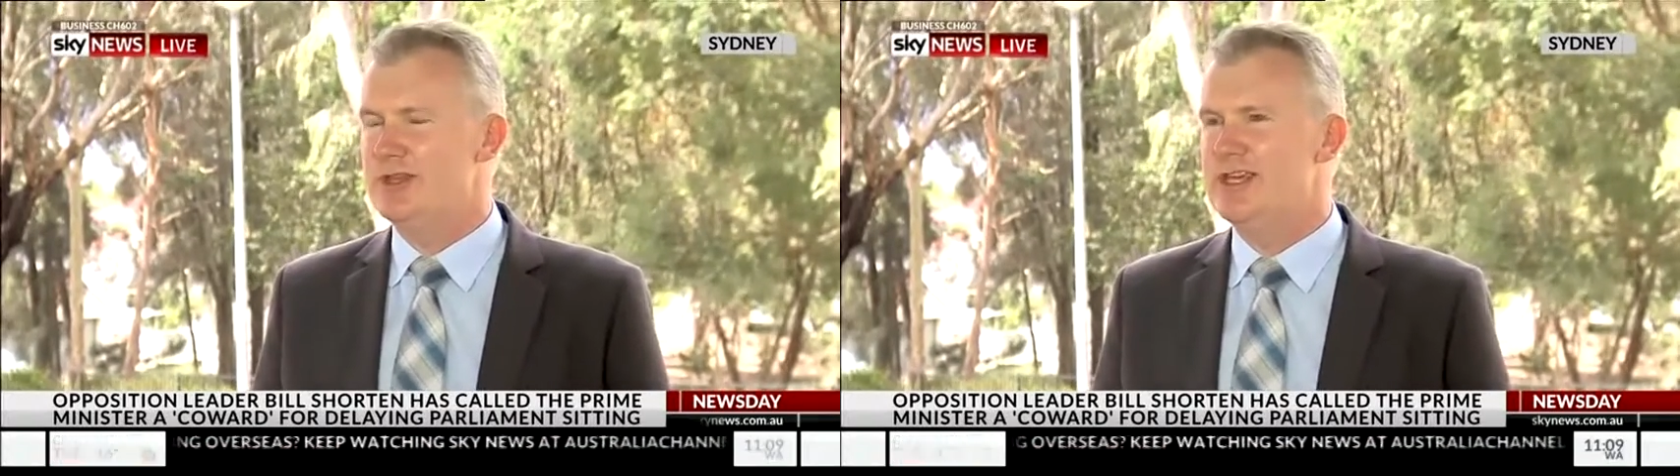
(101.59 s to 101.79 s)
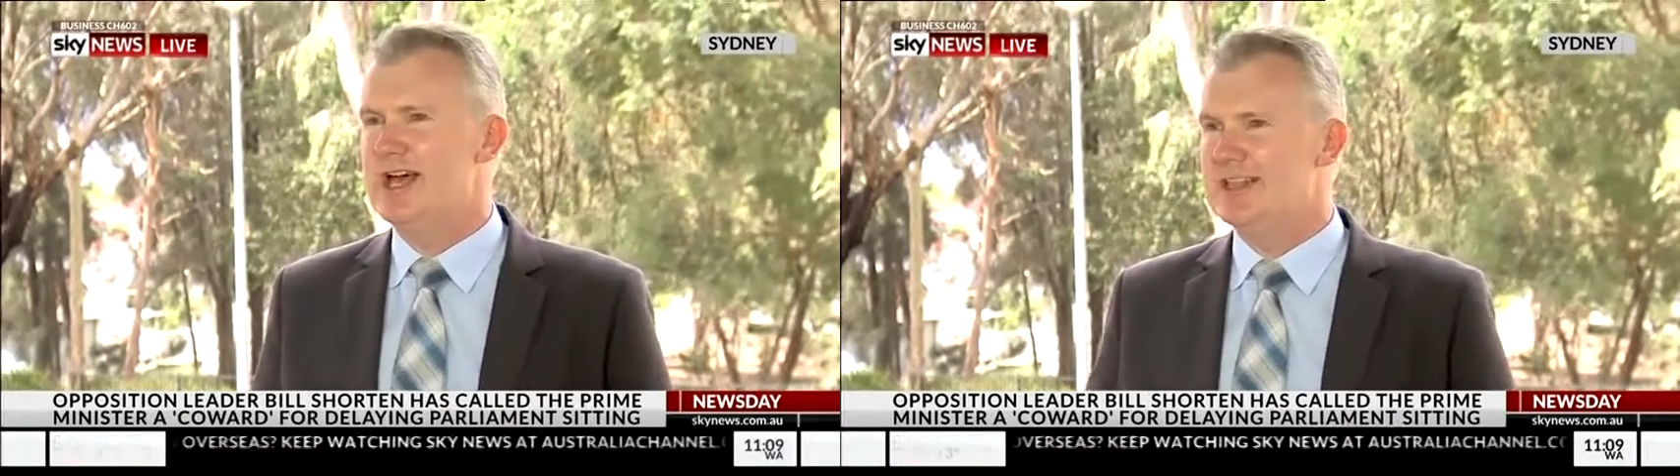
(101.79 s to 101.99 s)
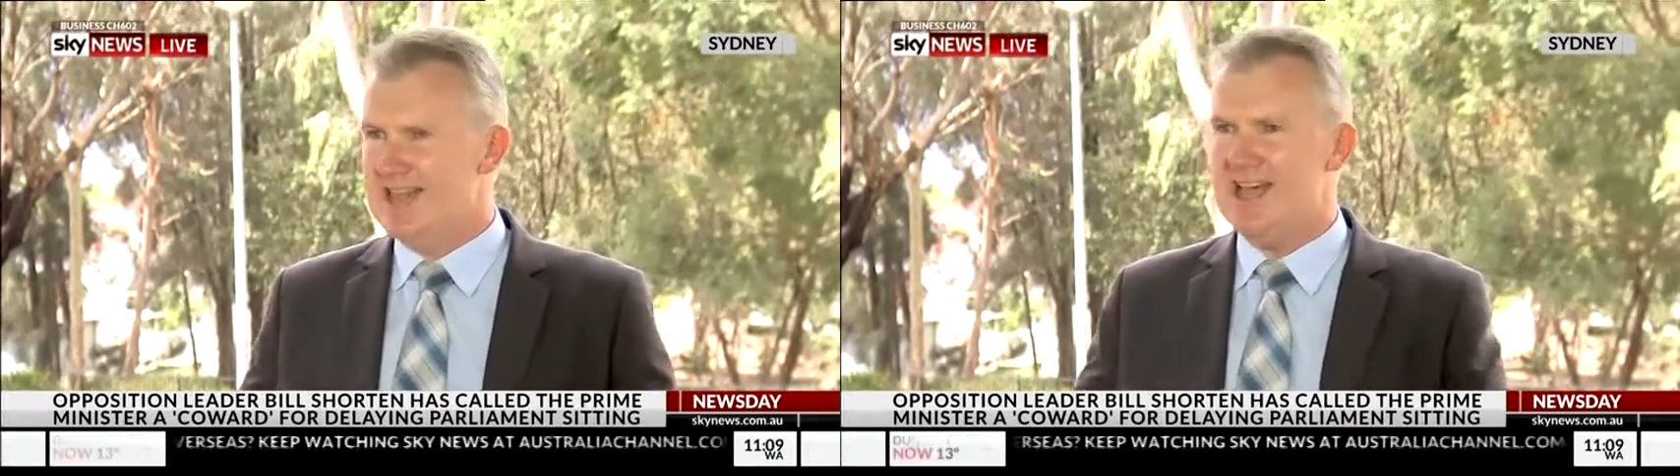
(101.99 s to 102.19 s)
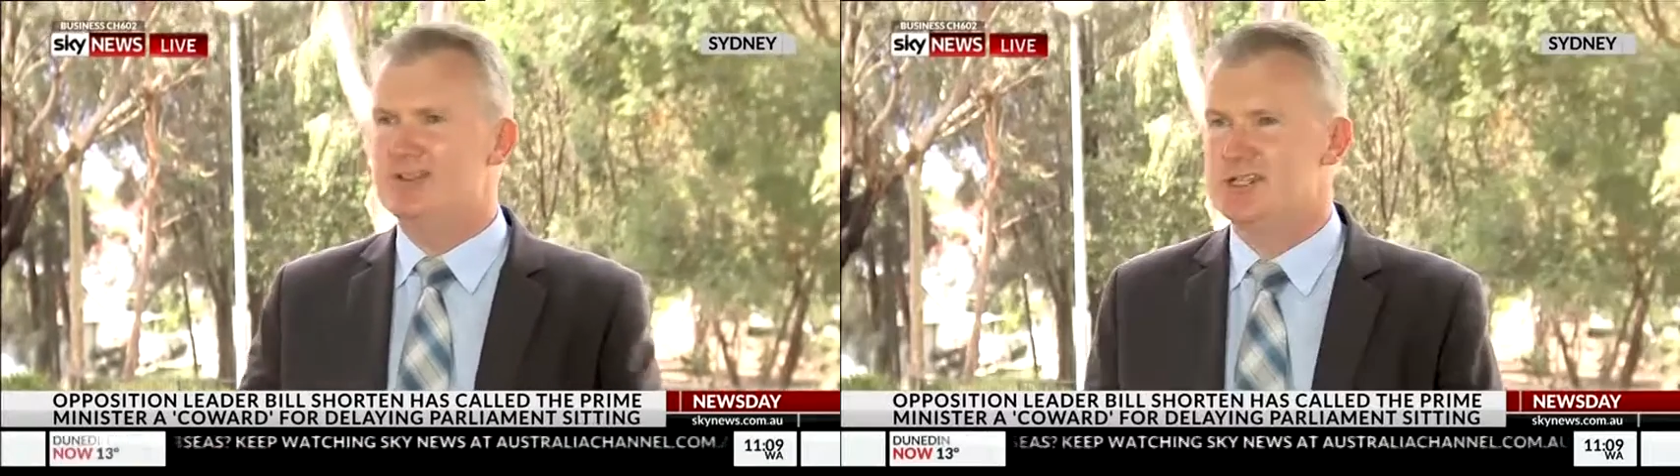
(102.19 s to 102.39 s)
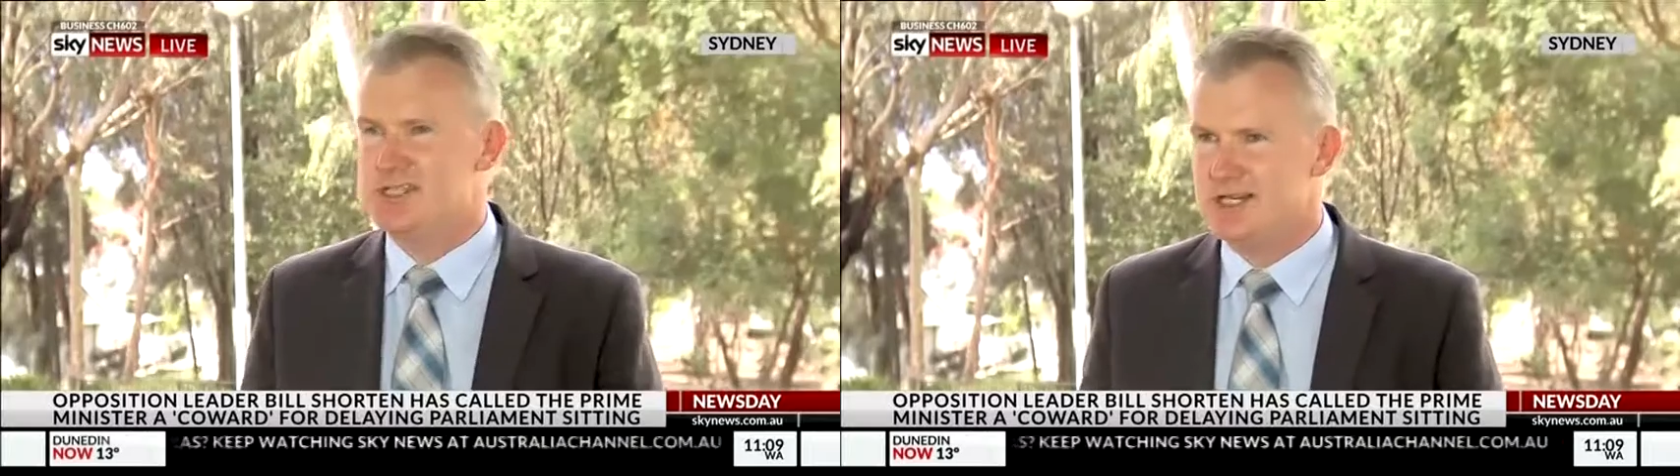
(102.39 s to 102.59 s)
only
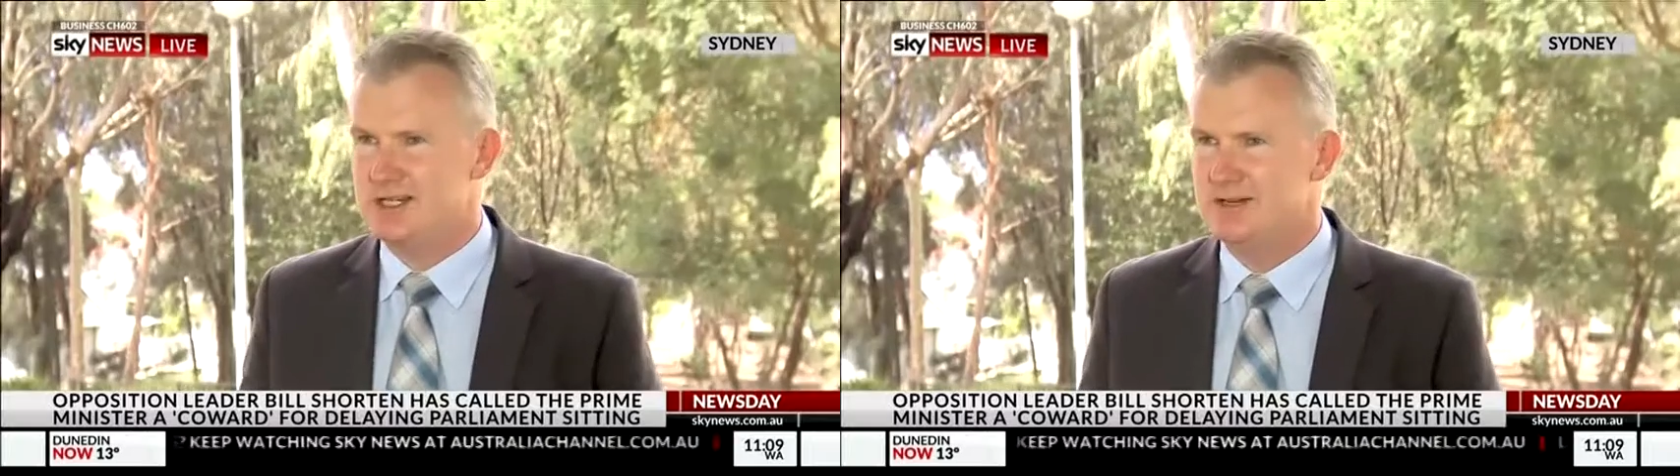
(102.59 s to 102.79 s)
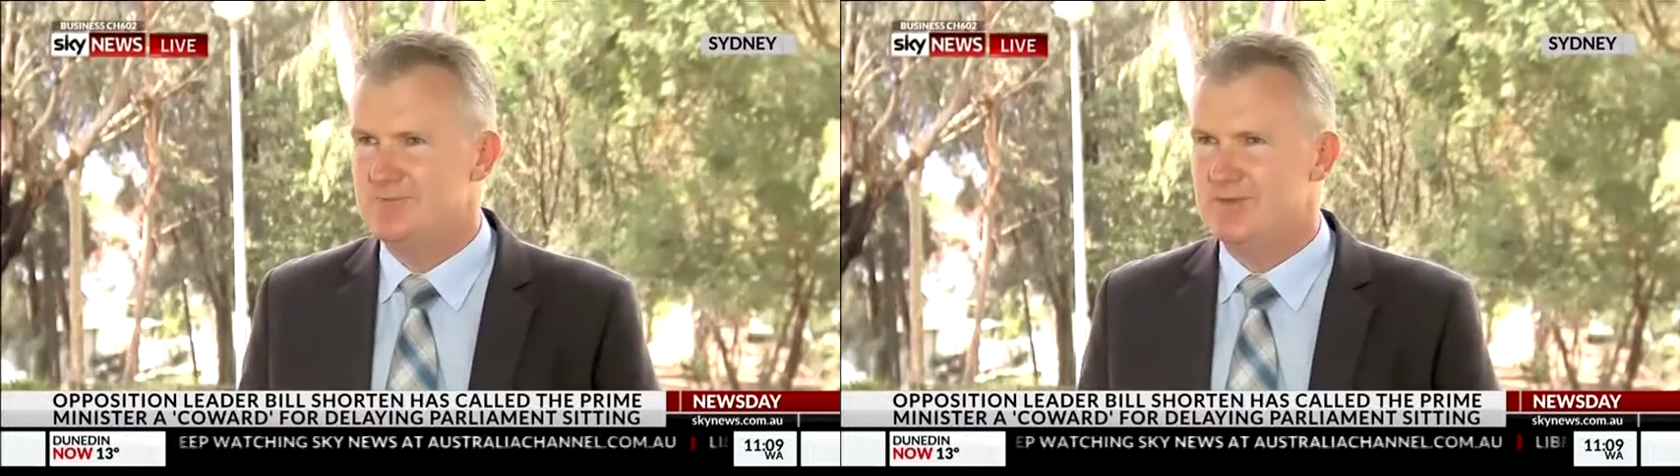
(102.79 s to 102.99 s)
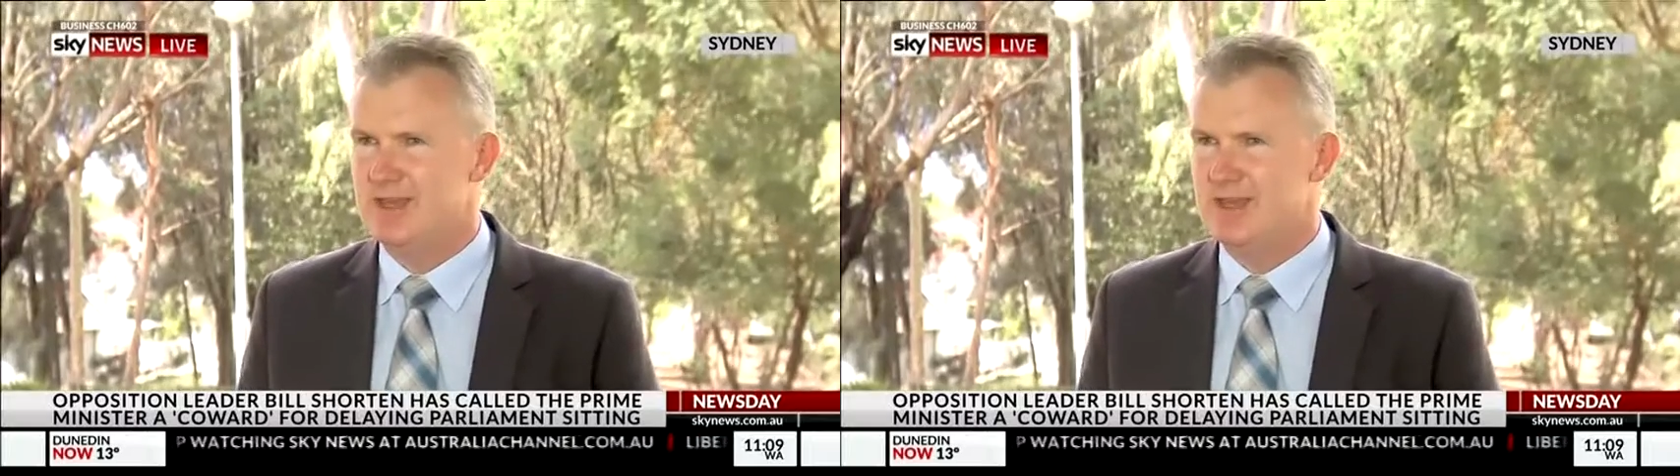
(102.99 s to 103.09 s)
allowed to sit